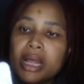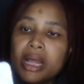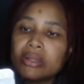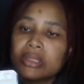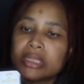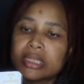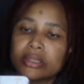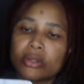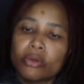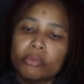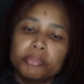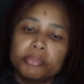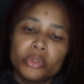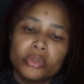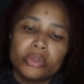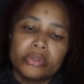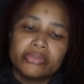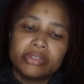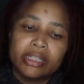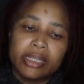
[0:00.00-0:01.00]
melts so
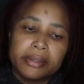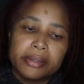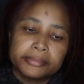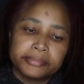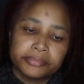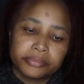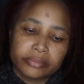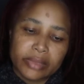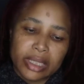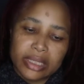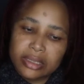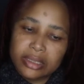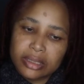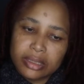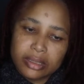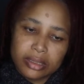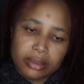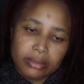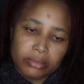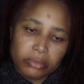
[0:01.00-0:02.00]
beautifully. It
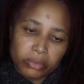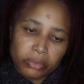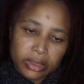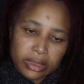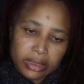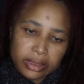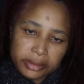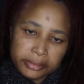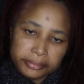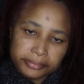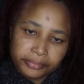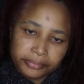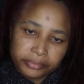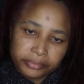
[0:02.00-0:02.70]
just really,